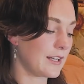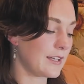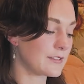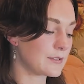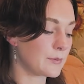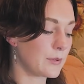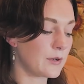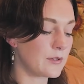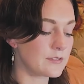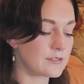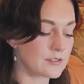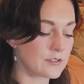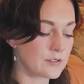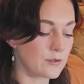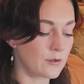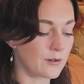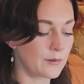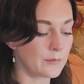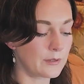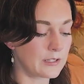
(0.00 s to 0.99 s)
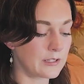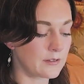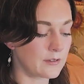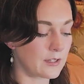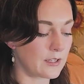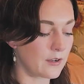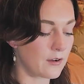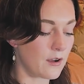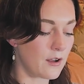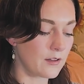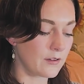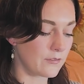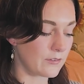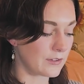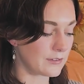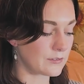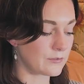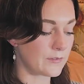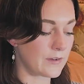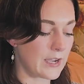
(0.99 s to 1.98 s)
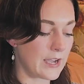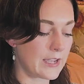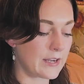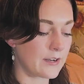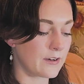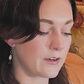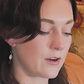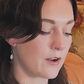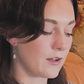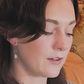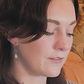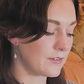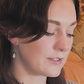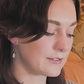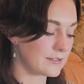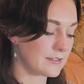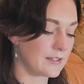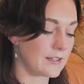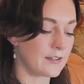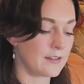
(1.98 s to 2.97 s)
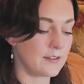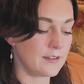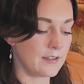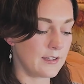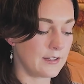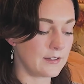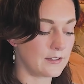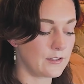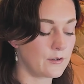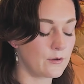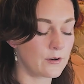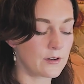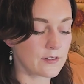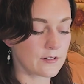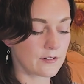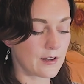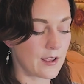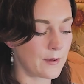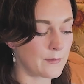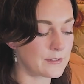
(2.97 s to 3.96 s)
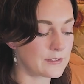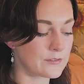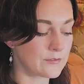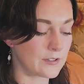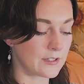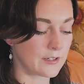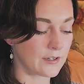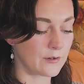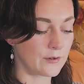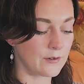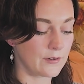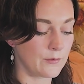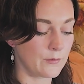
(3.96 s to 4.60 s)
as opposed to normally you'd think all of this fire and all of this in the northern hemisphere